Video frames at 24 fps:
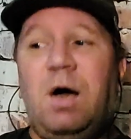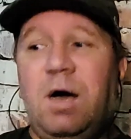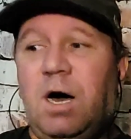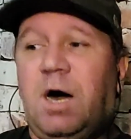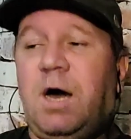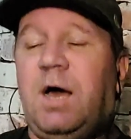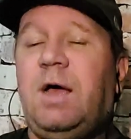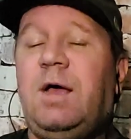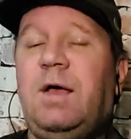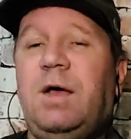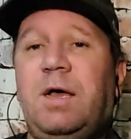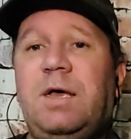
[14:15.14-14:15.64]

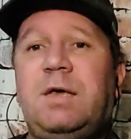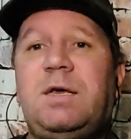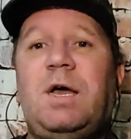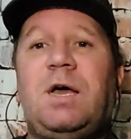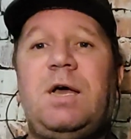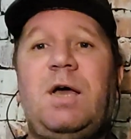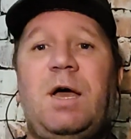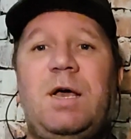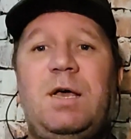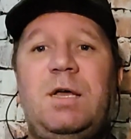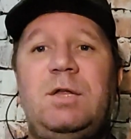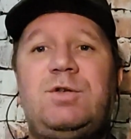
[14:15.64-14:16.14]

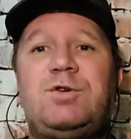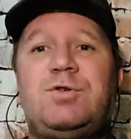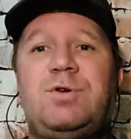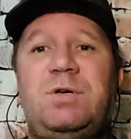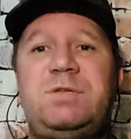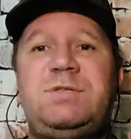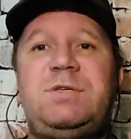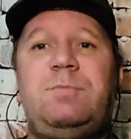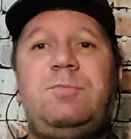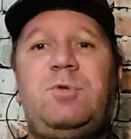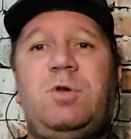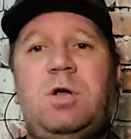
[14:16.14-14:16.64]
I can
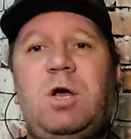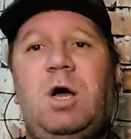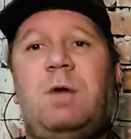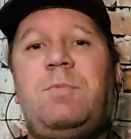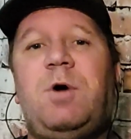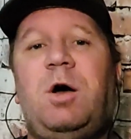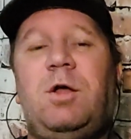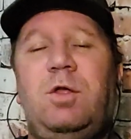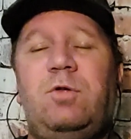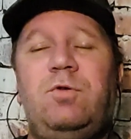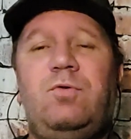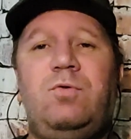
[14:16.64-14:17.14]
trust him to come
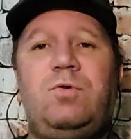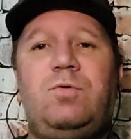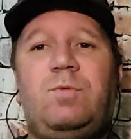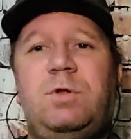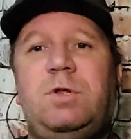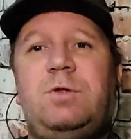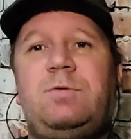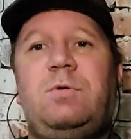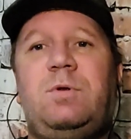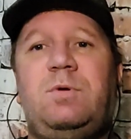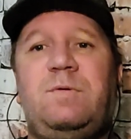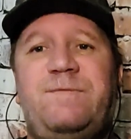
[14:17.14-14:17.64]
on and do
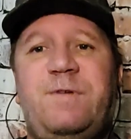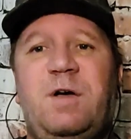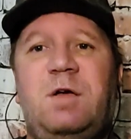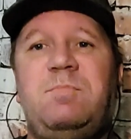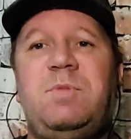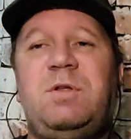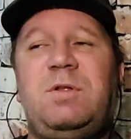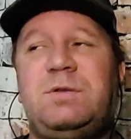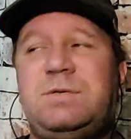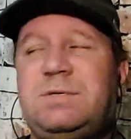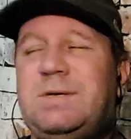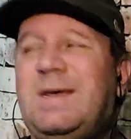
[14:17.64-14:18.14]
20-25
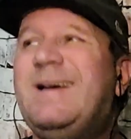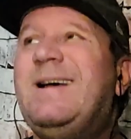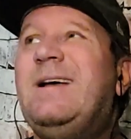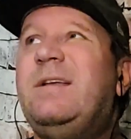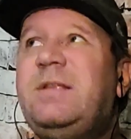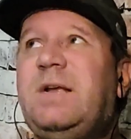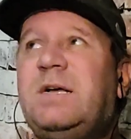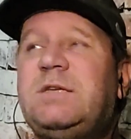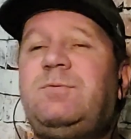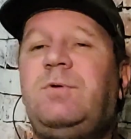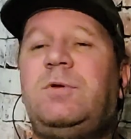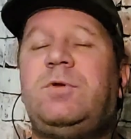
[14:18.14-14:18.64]
minutes.
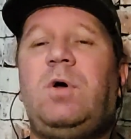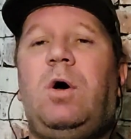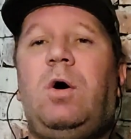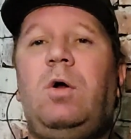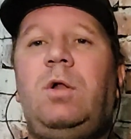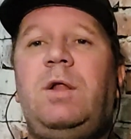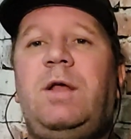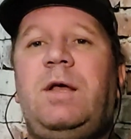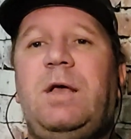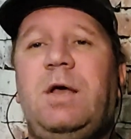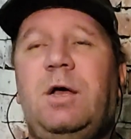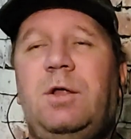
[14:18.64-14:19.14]
That's what
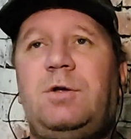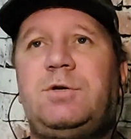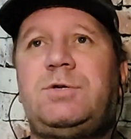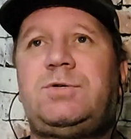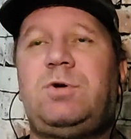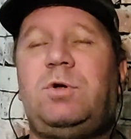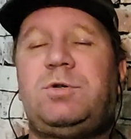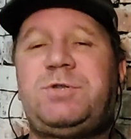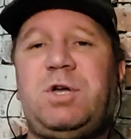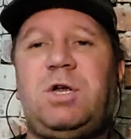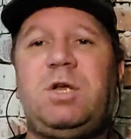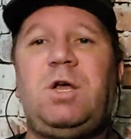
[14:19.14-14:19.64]
Ole Gunnar
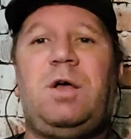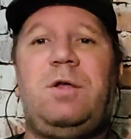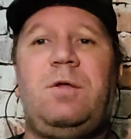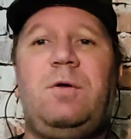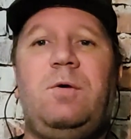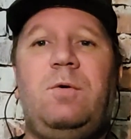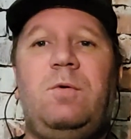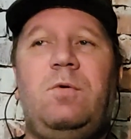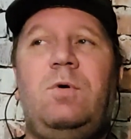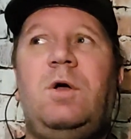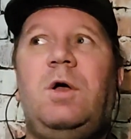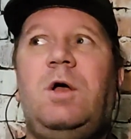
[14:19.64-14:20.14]

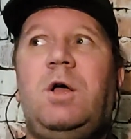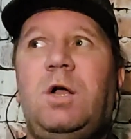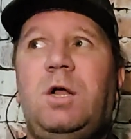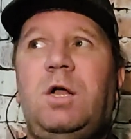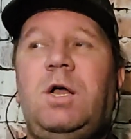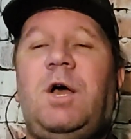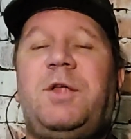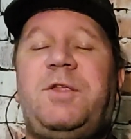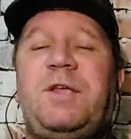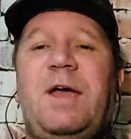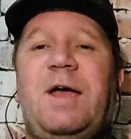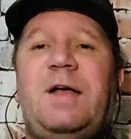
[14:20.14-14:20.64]
Solskjaer
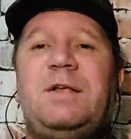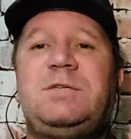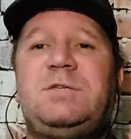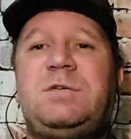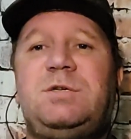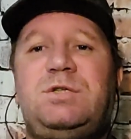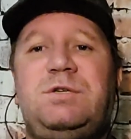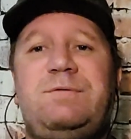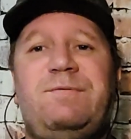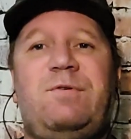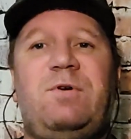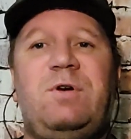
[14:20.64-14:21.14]
got
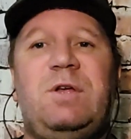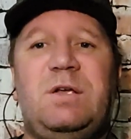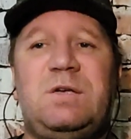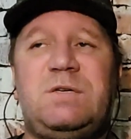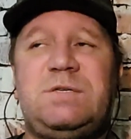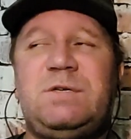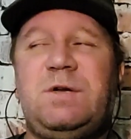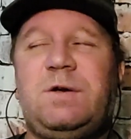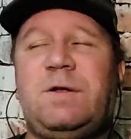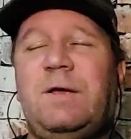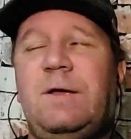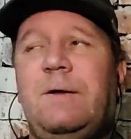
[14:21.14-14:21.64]
answers for
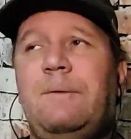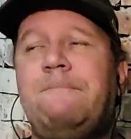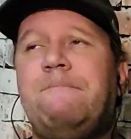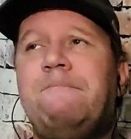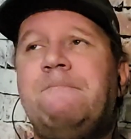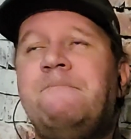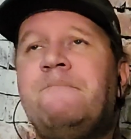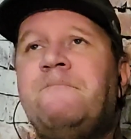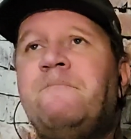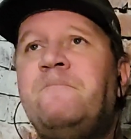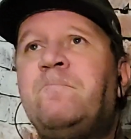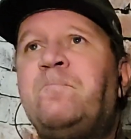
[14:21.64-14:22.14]
yesterday.
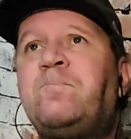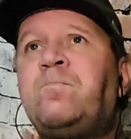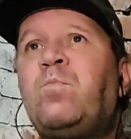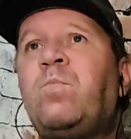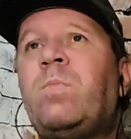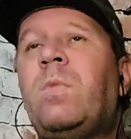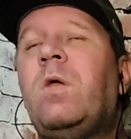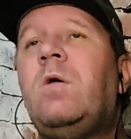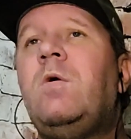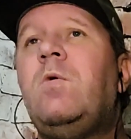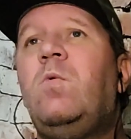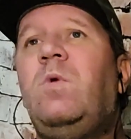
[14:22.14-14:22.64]

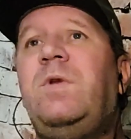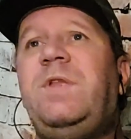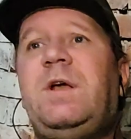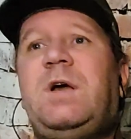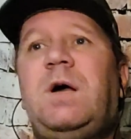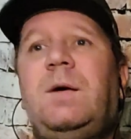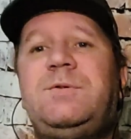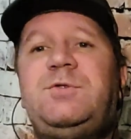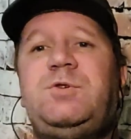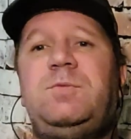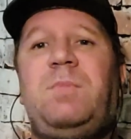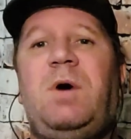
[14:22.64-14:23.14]
When it
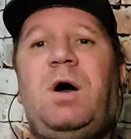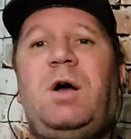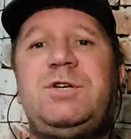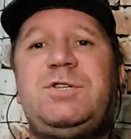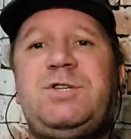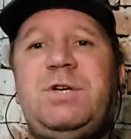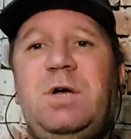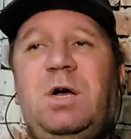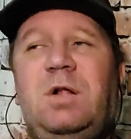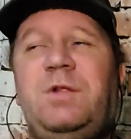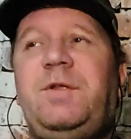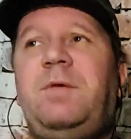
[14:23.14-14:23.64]
comes to
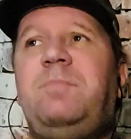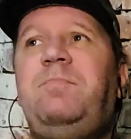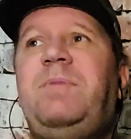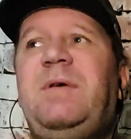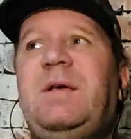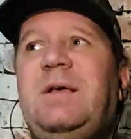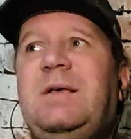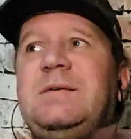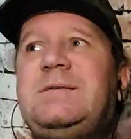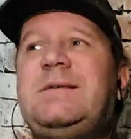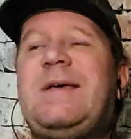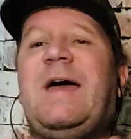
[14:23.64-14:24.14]
Martial, the
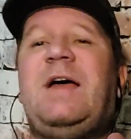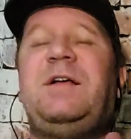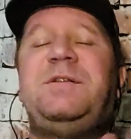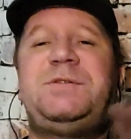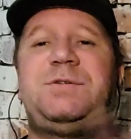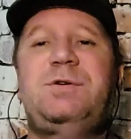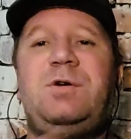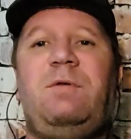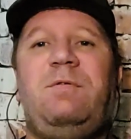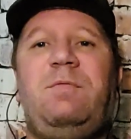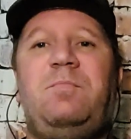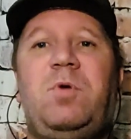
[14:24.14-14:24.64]
biggest
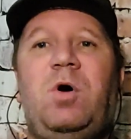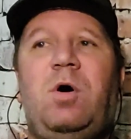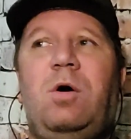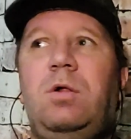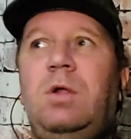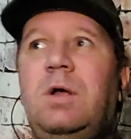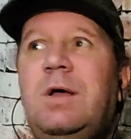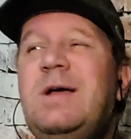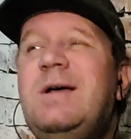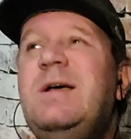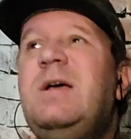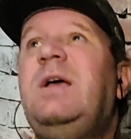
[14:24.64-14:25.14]
answer of them all.
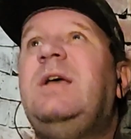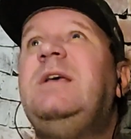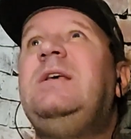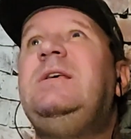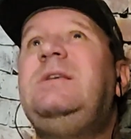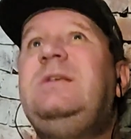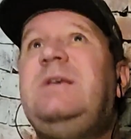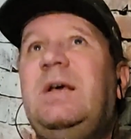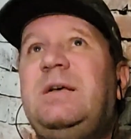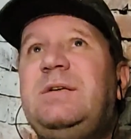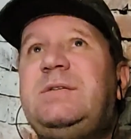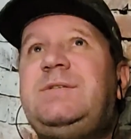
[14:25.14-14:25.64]

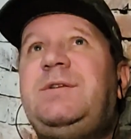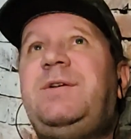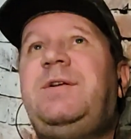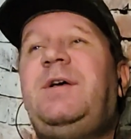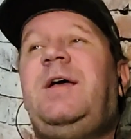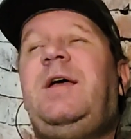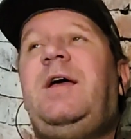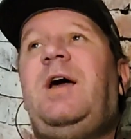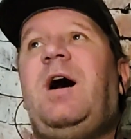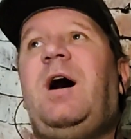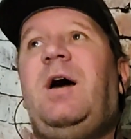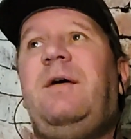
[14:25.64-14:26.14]

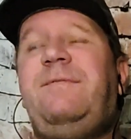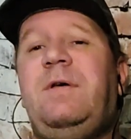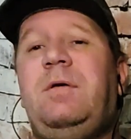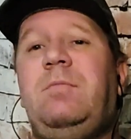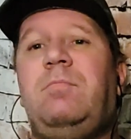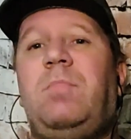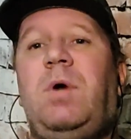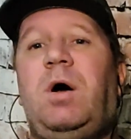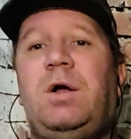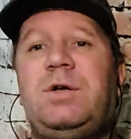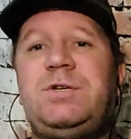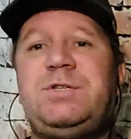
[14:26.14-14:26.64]
Yesterday, I think
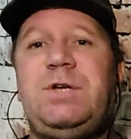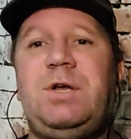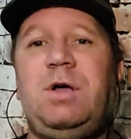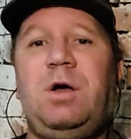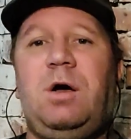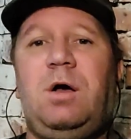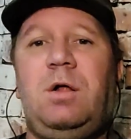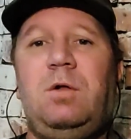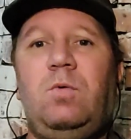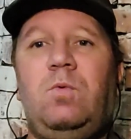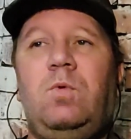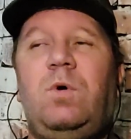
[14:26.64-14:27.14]

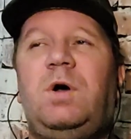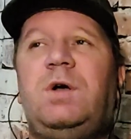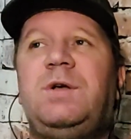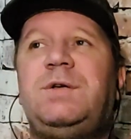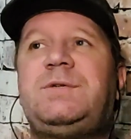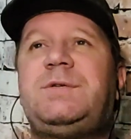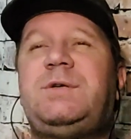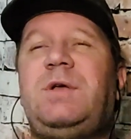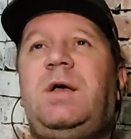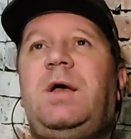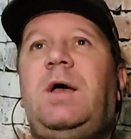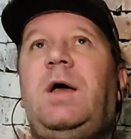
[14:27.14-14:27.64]
Martial
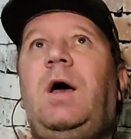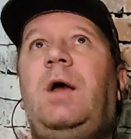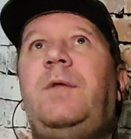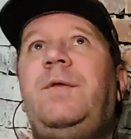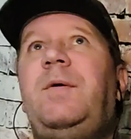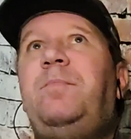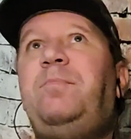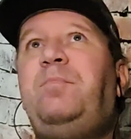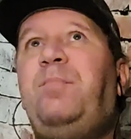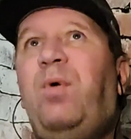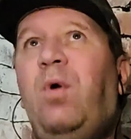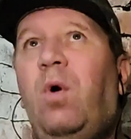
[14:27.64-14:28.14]
was
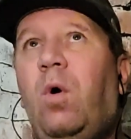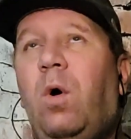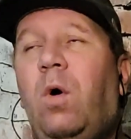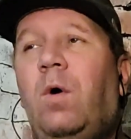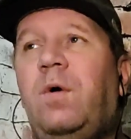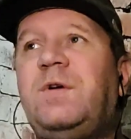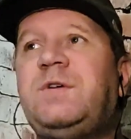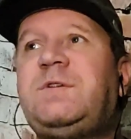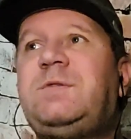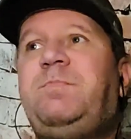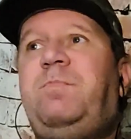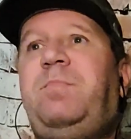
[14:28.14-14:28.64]
the
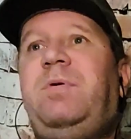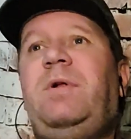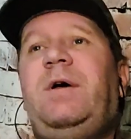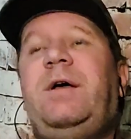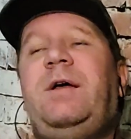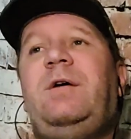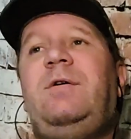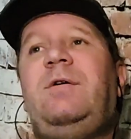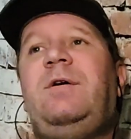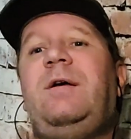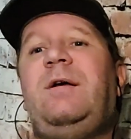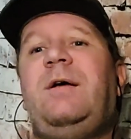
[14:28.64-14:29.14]
poorest
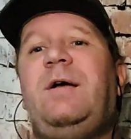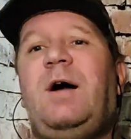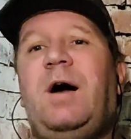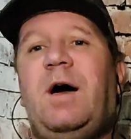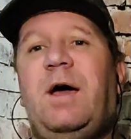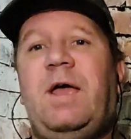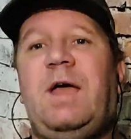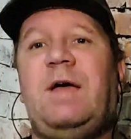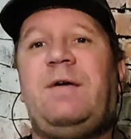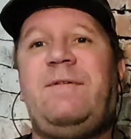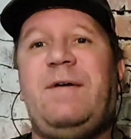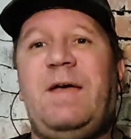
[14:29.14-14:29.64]
player
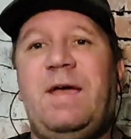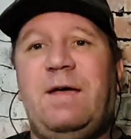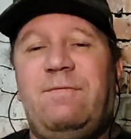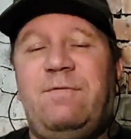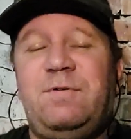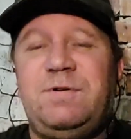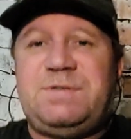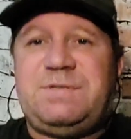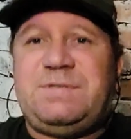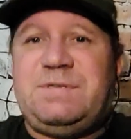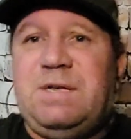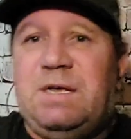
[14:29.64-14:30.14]
I have
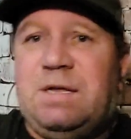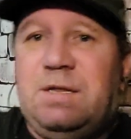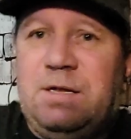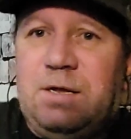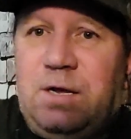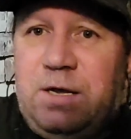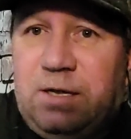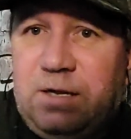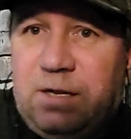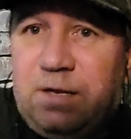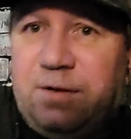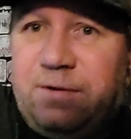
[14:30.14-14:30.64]
ever seen
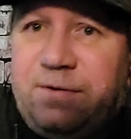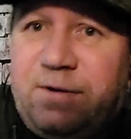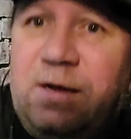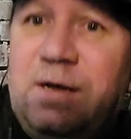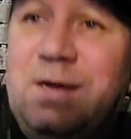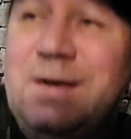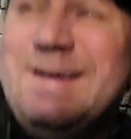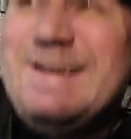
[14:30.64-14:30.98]
in an